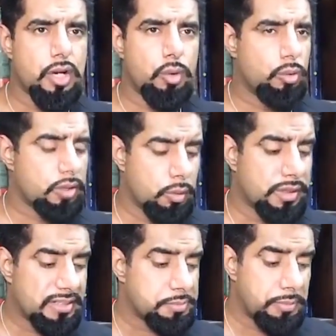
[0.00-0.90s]
Although
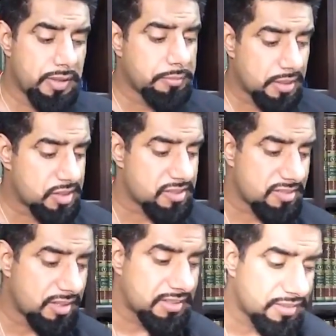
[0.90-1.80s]
it is pretty much a
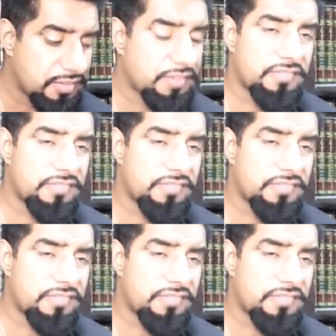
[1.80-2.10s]
scientific